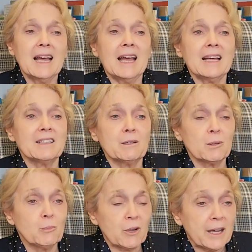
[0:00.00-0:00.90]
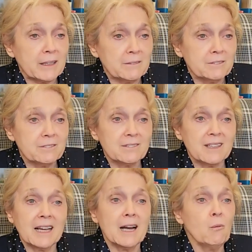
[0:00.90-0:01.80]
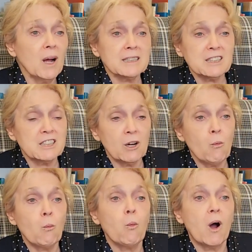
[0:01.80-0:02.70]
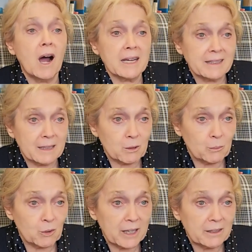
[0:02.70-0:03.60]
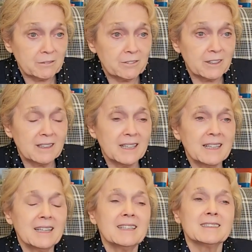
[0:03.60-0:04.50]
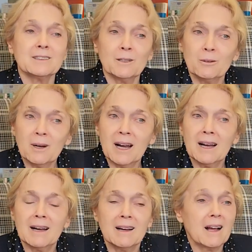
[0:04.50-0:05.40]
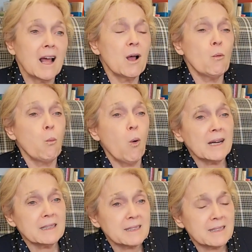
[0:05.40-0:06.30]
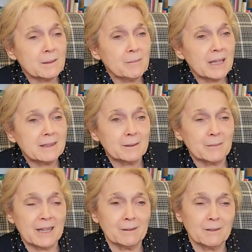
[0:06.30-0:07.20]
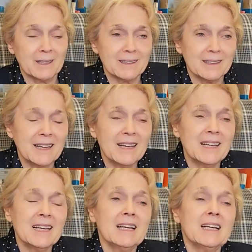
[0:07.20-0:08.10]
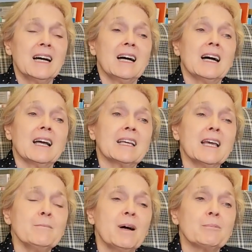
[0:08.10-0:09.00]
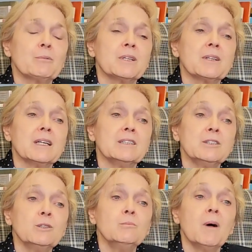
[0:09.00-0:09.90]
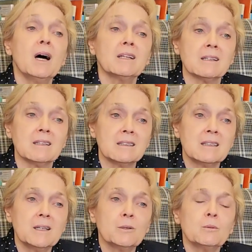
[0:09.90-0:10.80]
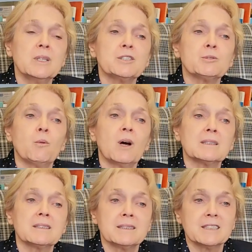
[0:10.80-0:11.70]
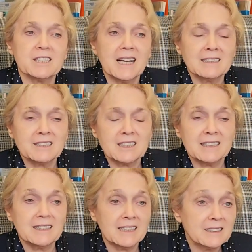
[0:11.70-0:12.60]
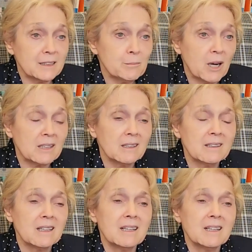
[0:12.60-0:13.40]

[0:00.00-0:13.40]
And they were brave. And I wanted to know why they were brave. So what is it that made them that way? I came up with a new model, which was the challenged identity model.